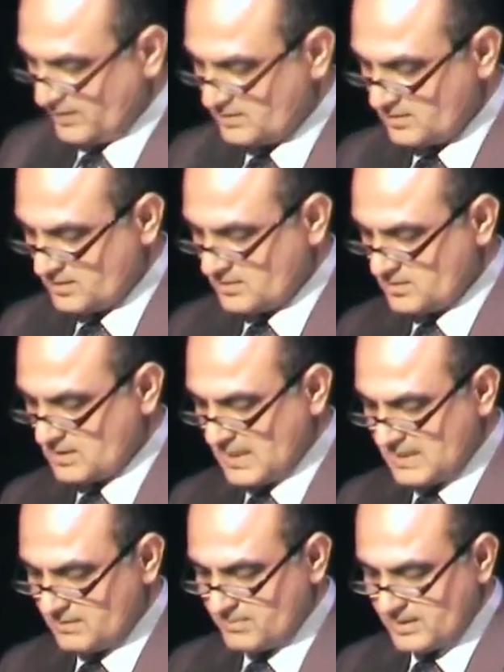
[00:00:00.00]
with
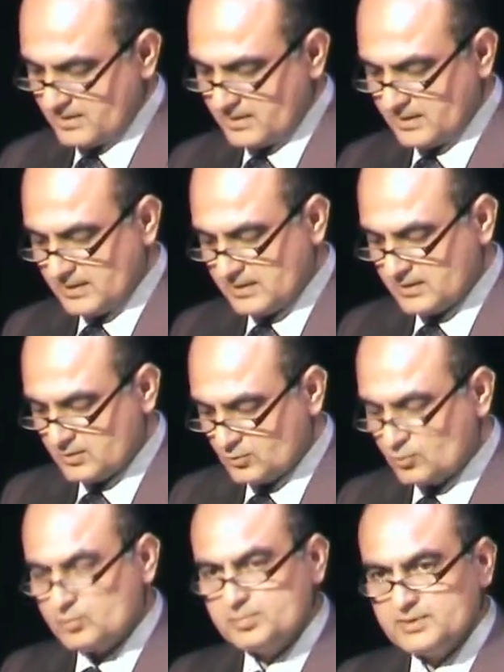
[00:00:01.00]
Taliban and
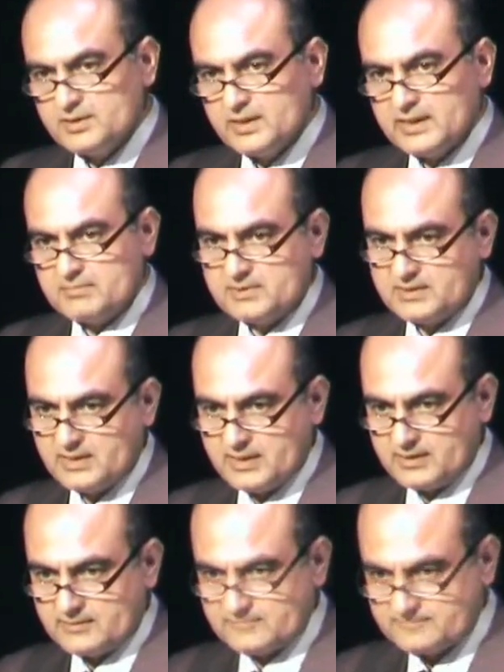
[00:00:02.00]
Gulbuddin
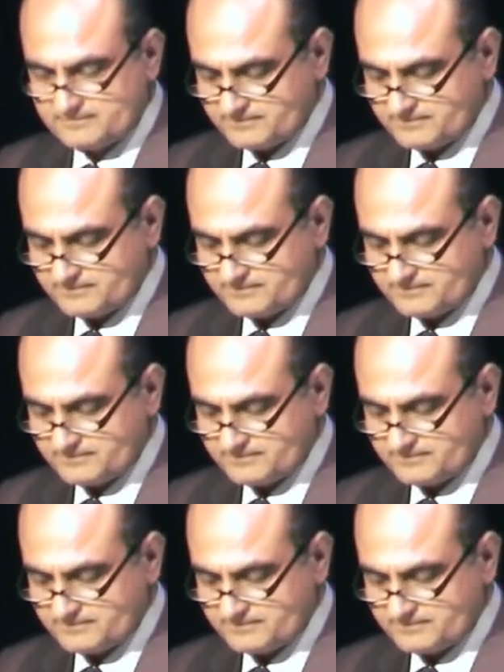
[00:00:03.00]
Hekmatyar.